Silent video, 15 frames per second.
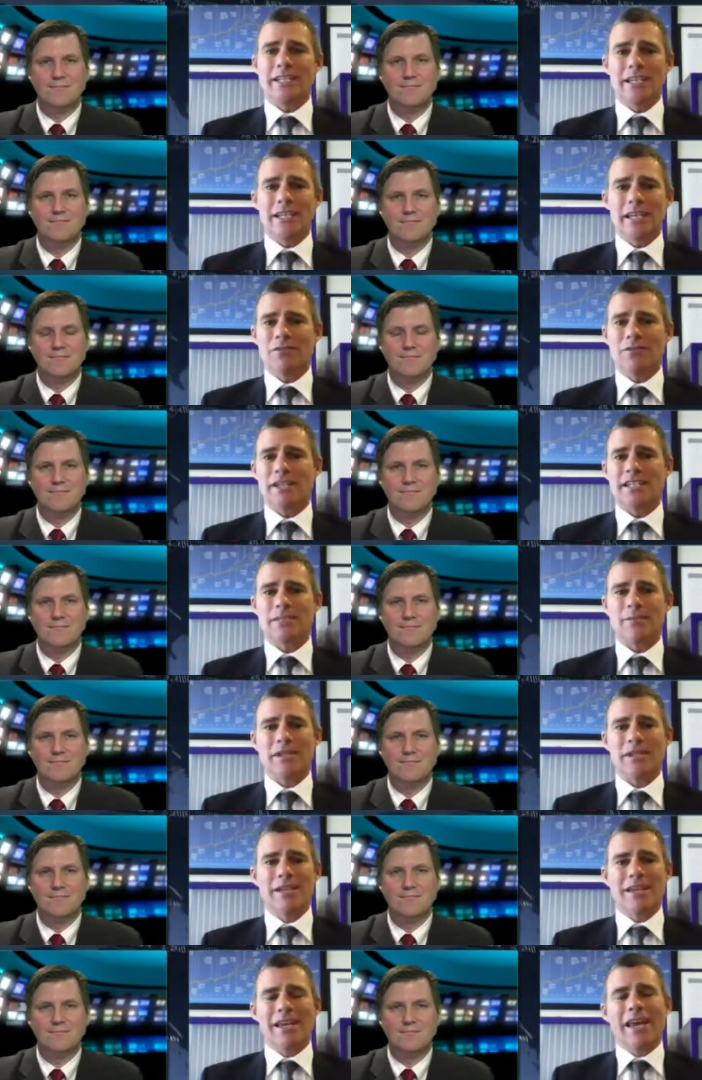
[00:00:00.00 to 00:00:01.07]

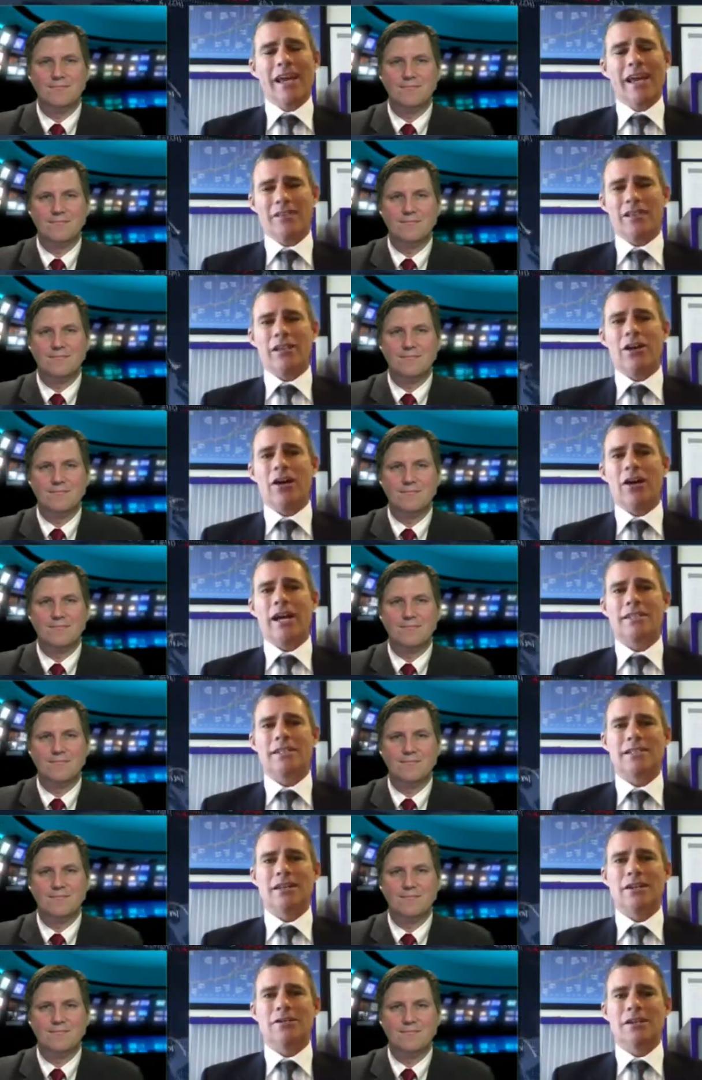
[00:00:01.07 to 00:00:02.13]
Speaker 1: investment, and the like.
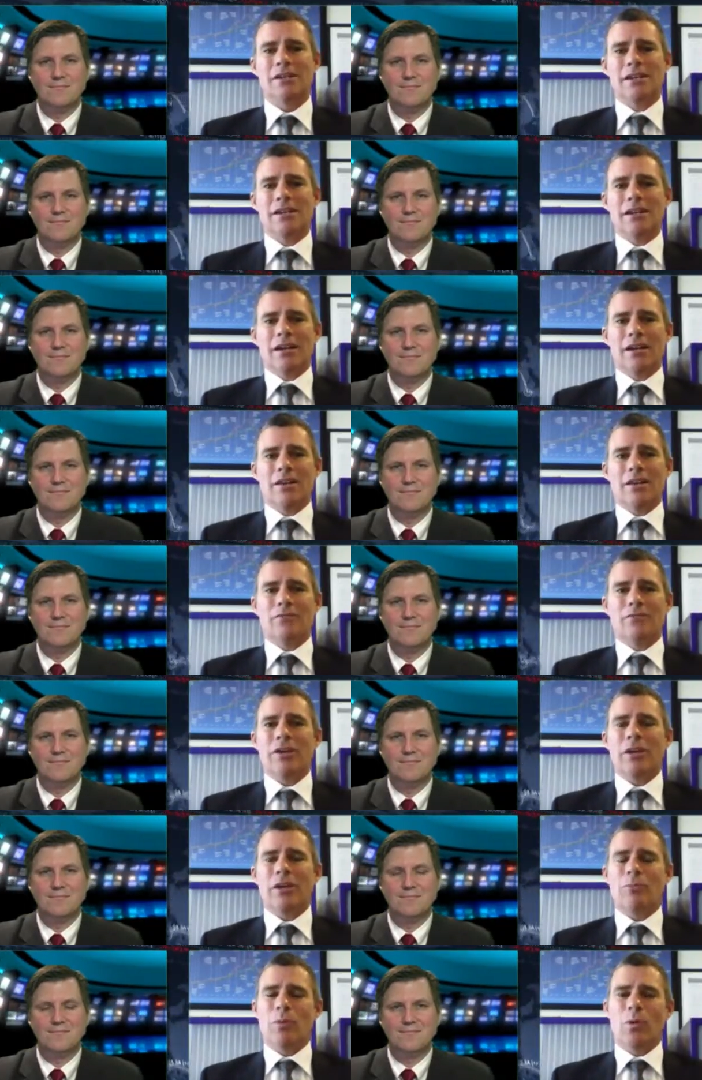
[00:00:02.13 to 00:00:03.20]
So um, very
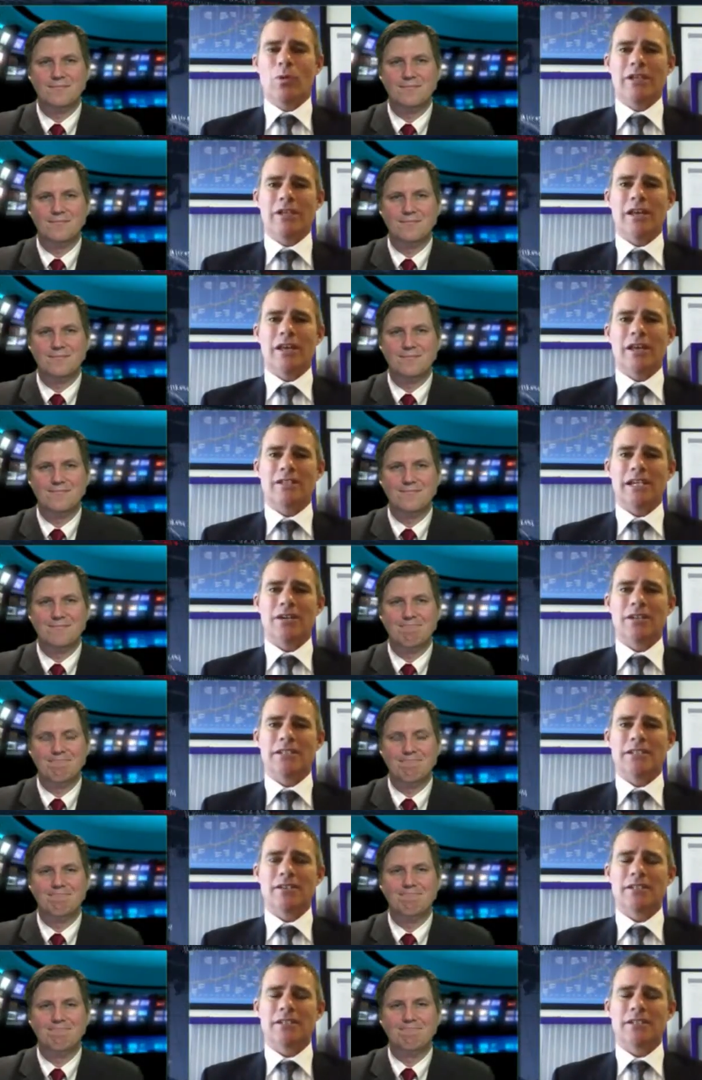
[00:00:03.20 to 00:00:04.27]
important in those areas,
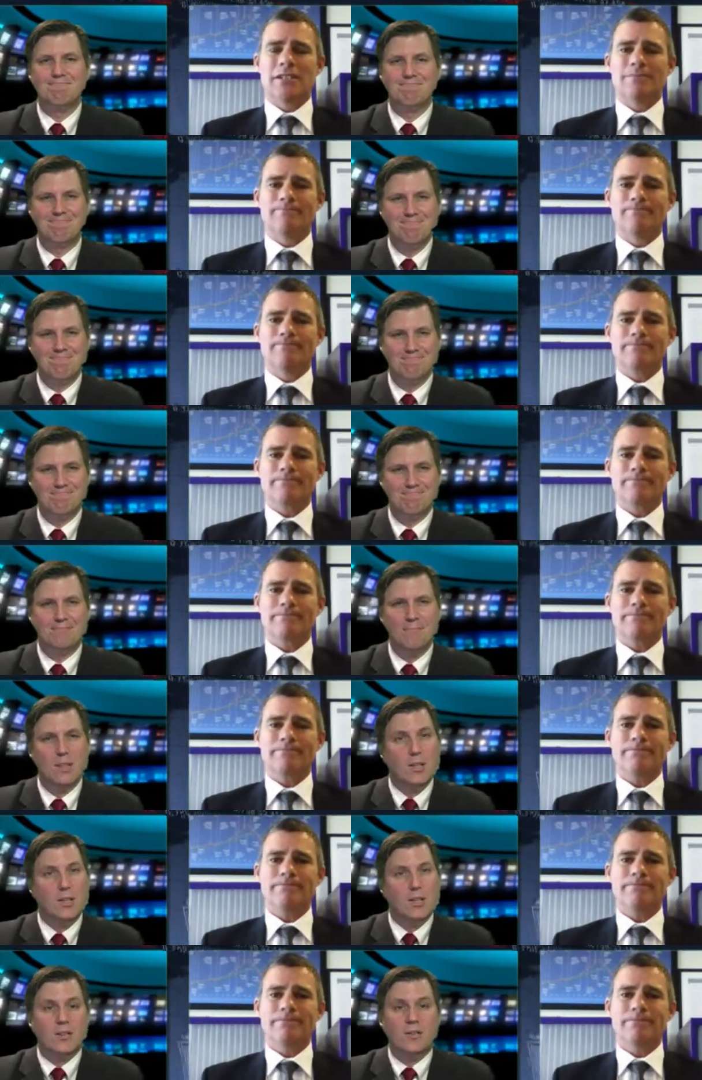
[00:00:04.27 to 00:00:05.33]
Kirsten.
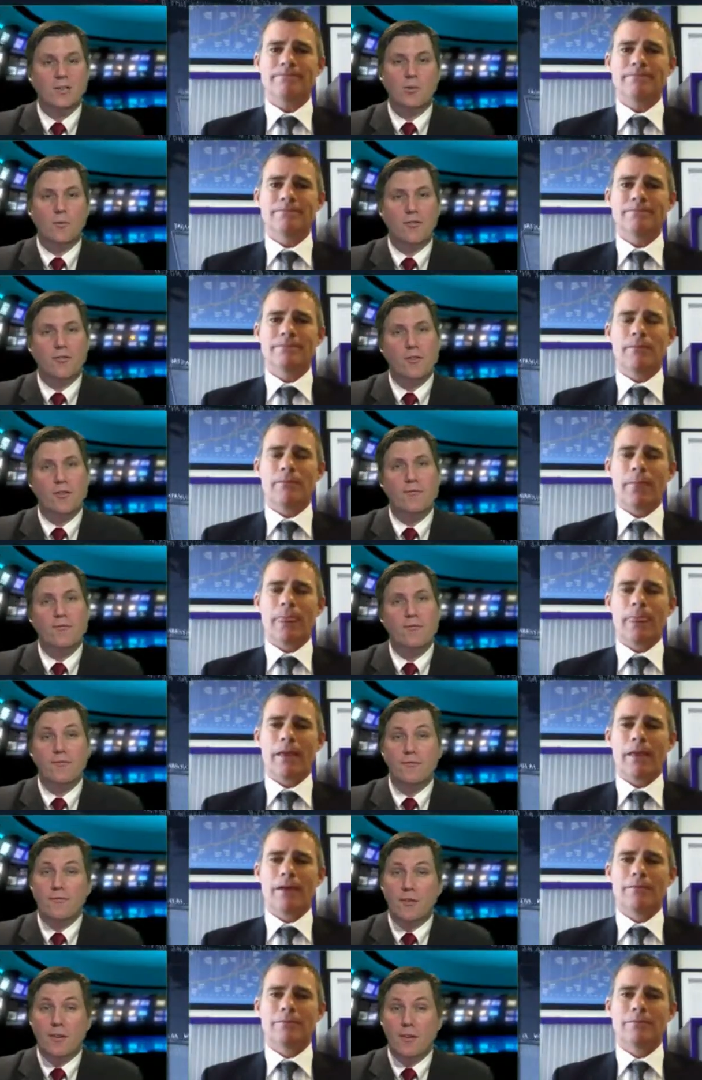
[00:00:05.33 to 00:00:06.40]
Speaker 2: Mm. So for the
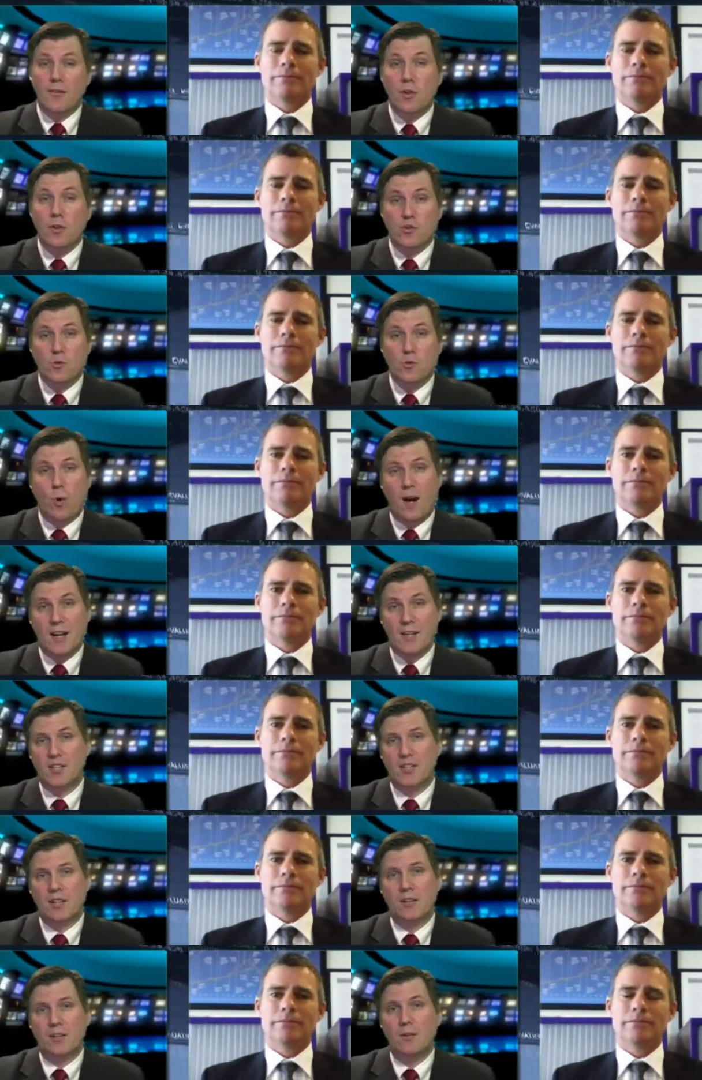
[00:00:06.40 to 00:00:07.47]
for the viewers
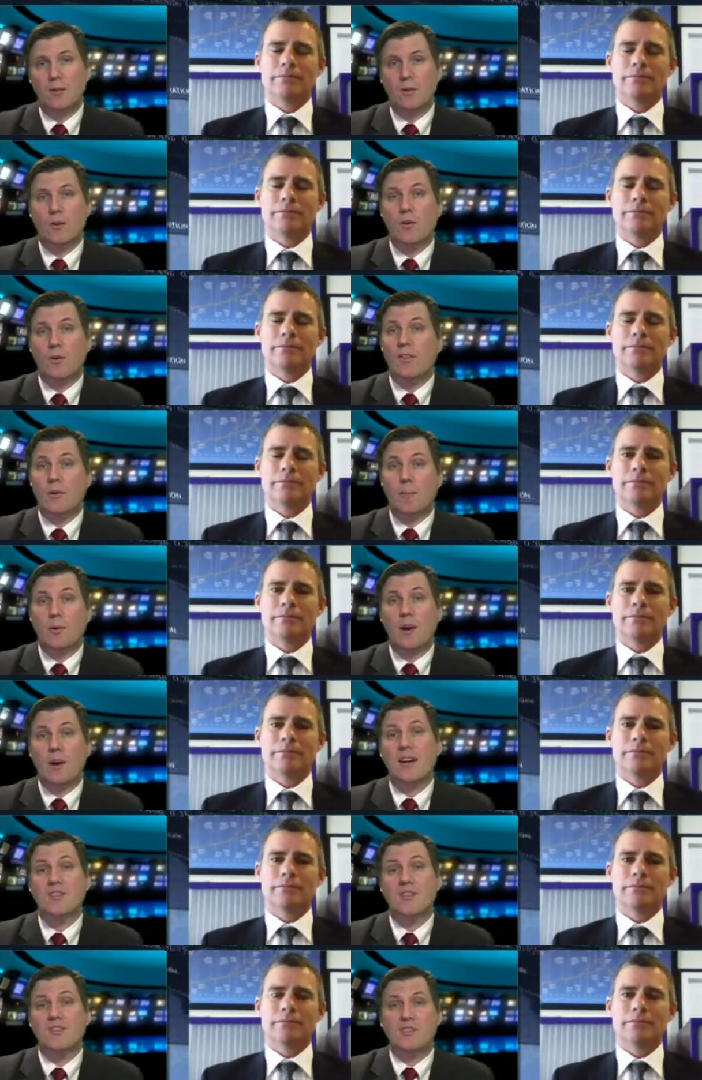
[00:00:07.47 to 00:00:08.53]
watching who are, who are in the
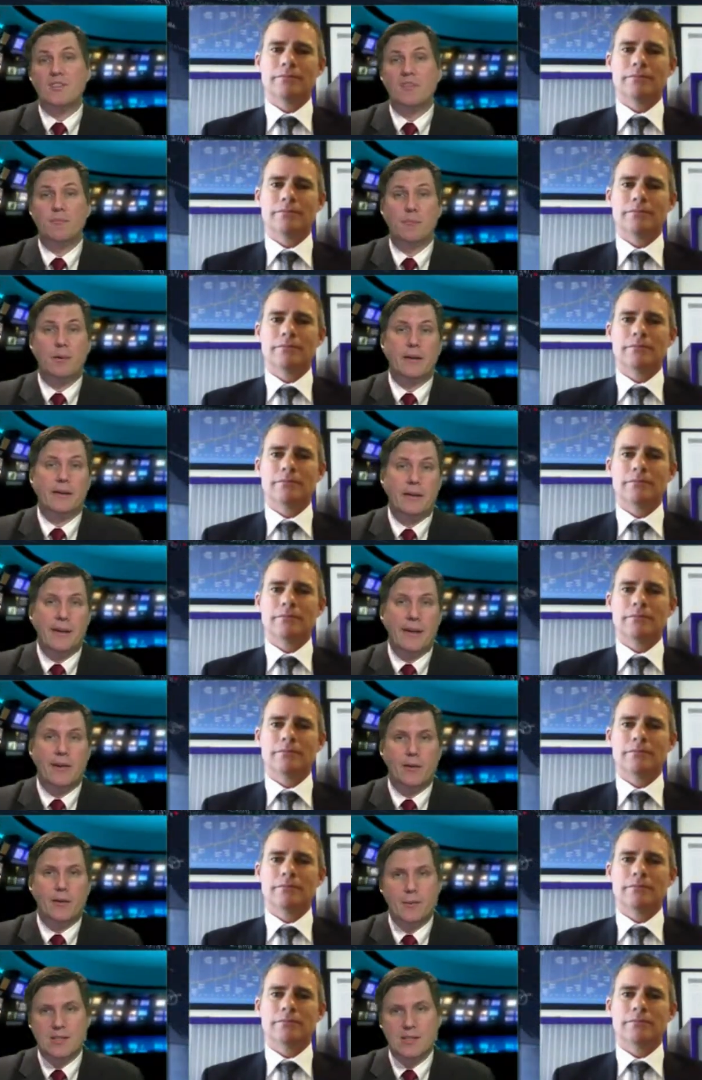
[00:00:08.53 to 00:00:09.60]
process of putting
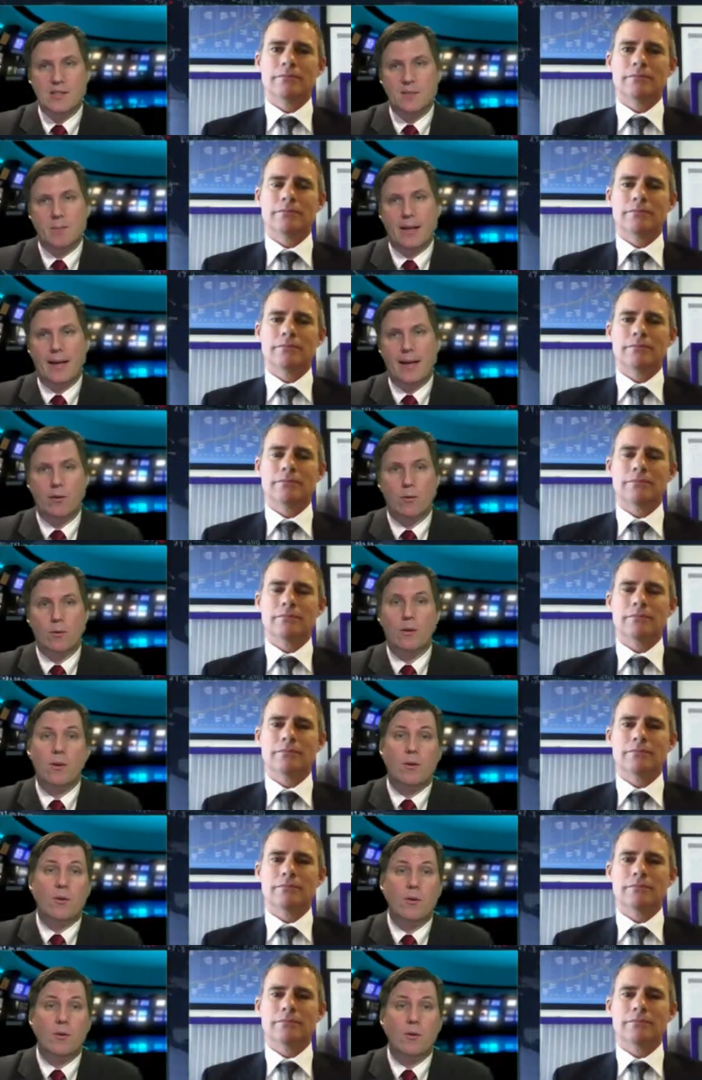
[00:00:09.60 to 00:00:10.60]
together a business plan or, or